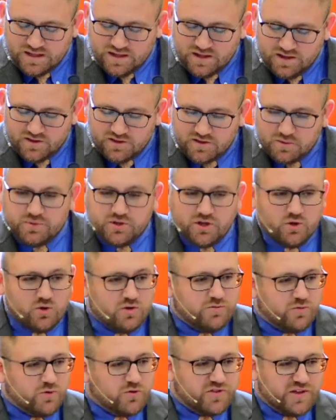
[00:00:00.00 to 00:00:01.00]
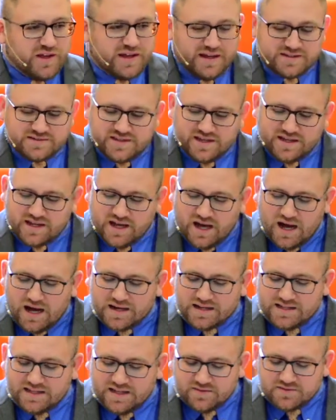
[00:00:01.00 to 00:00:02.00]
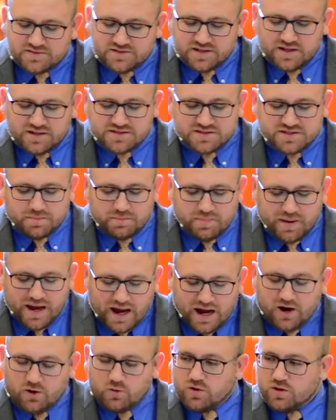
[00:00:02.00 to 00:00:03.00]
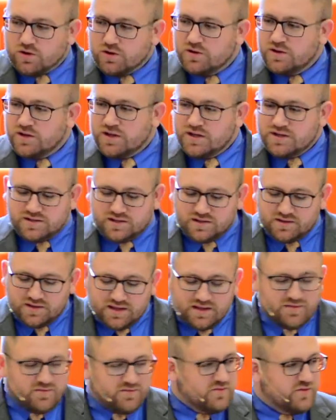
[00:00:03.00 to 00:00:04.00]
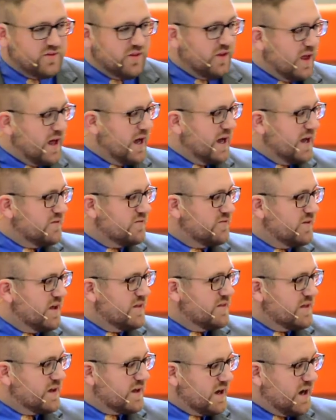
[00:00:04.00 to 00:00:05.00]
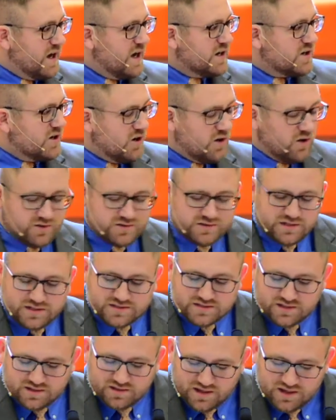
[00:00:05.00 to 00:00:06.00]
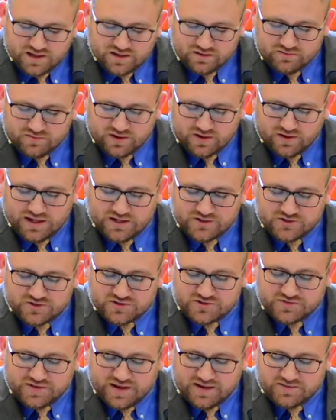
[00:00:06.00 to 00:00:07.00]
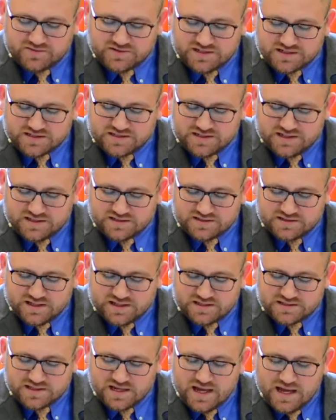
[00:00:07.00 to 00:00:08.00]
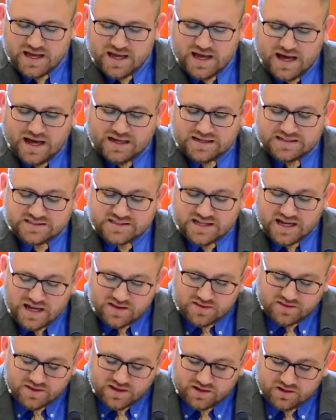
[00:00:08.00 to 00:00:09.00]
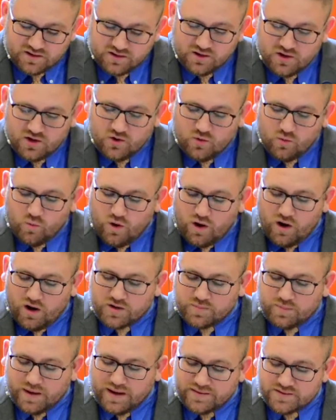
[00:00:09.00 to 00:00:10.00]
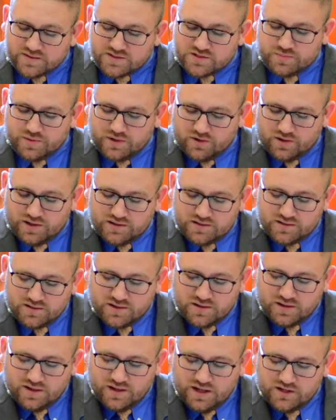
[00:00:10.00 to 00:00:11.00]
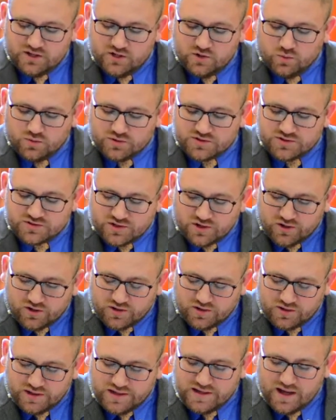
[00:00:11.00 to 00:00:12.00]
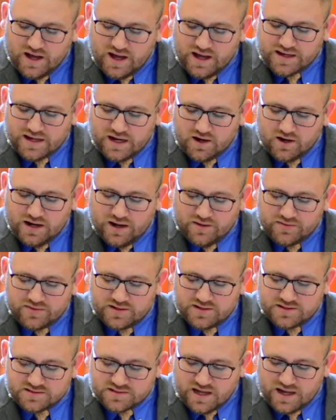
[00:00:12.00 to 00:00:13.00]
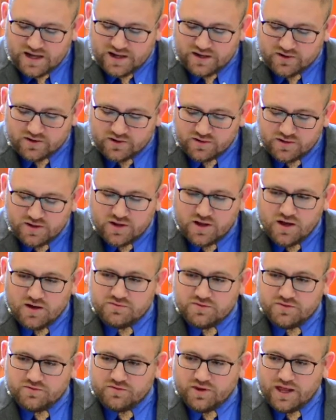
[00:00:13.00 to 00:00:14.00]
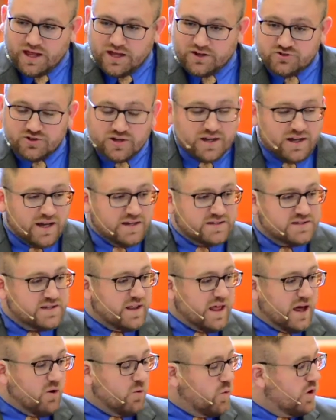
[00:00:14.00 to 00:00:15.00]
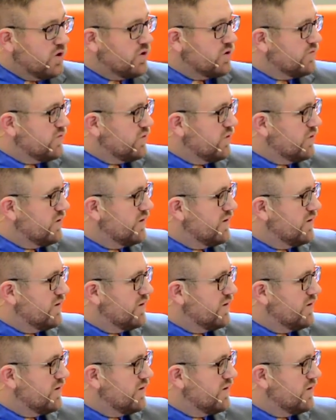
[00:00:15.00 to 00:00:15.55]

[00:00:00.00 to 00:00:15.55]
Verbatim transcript: The beautiful thing is that God gives us the power to live the life that God calls us to live. Galatians five sixteen says, I say then, walk by the Spirit, and you will certainly not carry out the desire of the flesh. Isn't that wonderful?